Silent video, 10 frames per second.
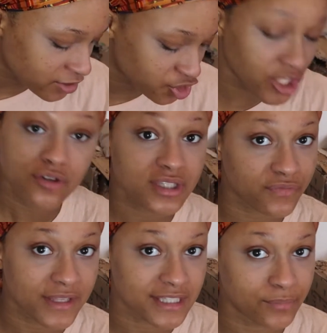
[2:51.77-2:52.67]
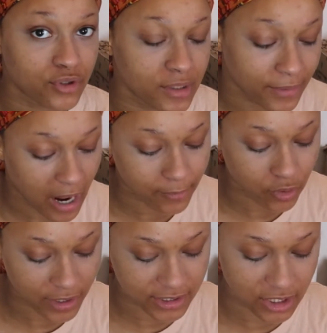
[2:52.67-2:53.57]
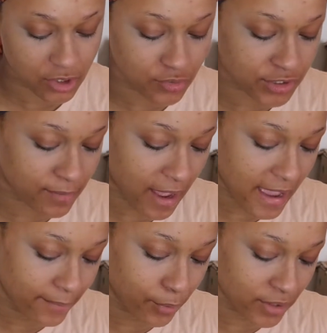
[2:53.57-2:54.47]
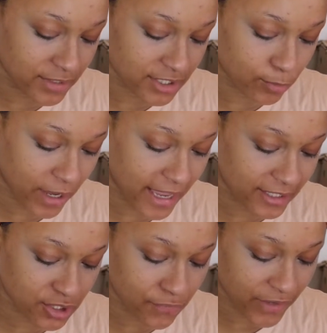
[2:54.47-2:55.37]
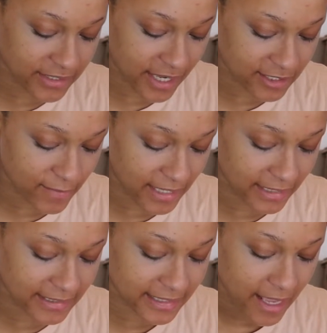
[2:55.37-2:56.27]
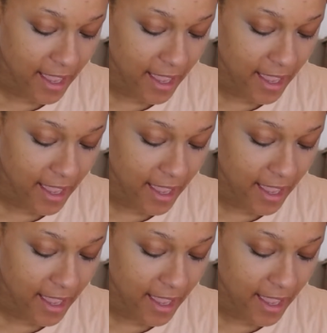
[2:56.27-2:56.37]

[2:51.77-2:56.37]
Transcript: she uses Fenty Beauty, but I'm going to use my Born This Way Too Faced Cosmetics